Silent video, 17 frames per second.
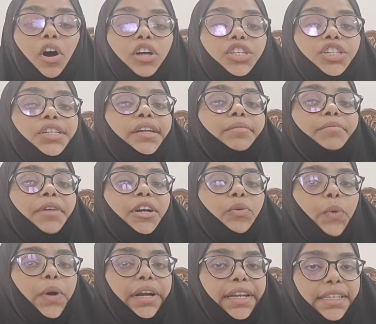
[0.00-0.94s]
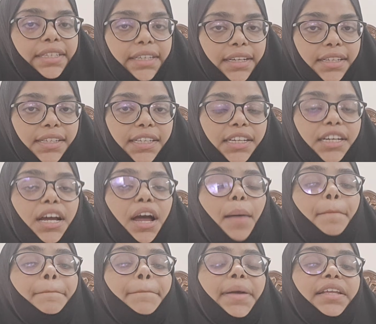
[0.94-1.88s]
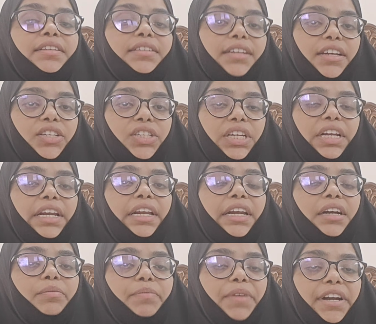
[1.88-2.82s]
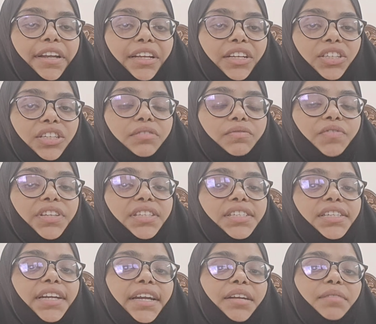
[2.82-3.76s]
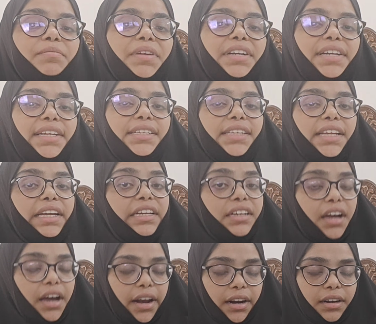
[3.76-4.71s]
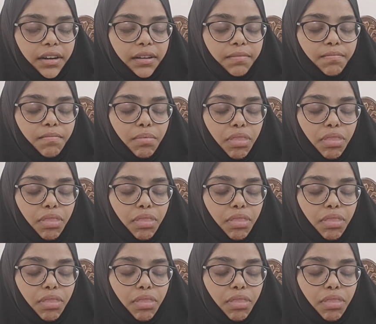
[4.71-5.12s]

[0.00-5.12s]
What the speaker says: Question number 26. Compensation in writ petition with statement is incorrect.